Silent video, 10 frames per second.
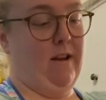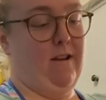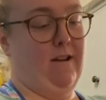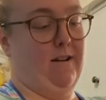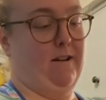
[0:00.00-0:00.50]

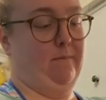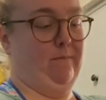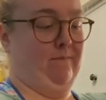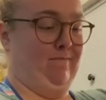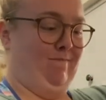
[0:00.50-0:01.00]
Um,
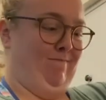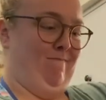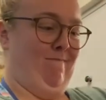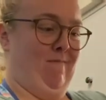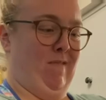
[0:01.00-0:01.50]

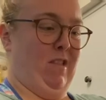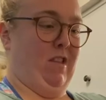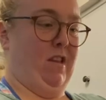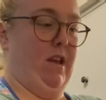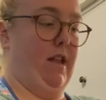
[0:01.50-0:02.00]

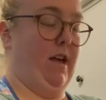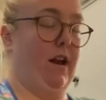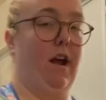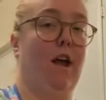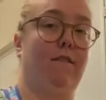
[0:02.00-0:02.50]
and then I
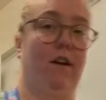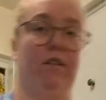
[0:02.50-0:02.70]
have it on